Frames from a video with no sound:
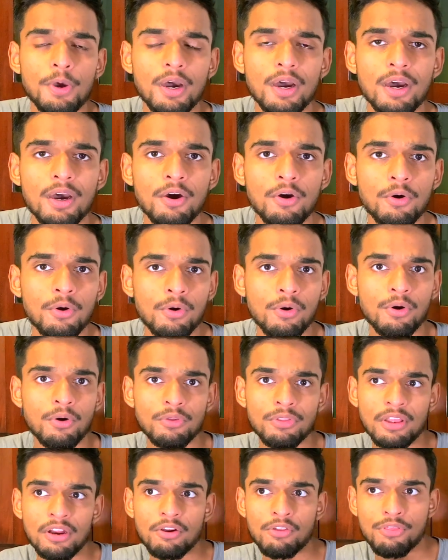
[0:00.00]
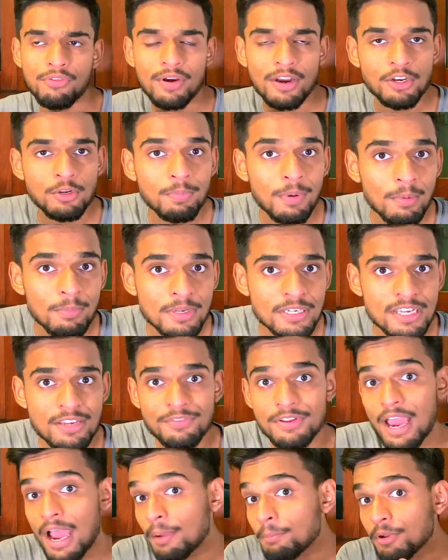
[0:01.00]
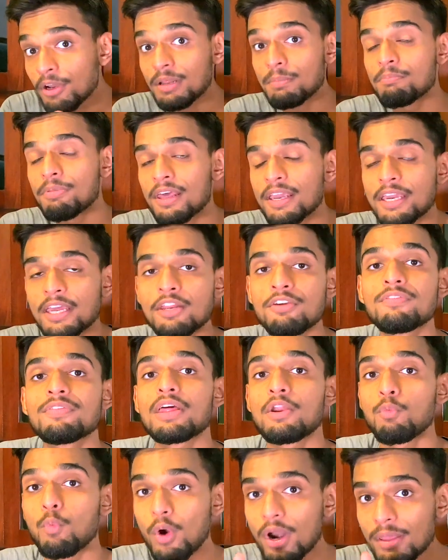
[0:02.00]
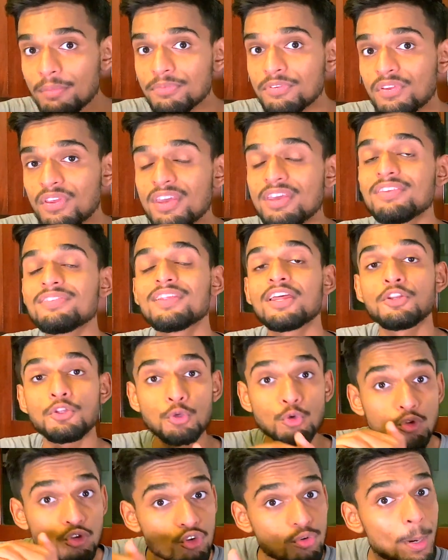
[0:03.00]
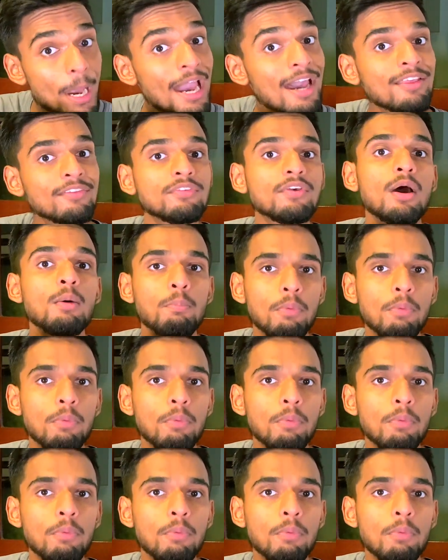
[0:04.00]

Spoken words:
or they're a threat to public safety. I'm not implying any of that. What I'm saying is that YouTube has a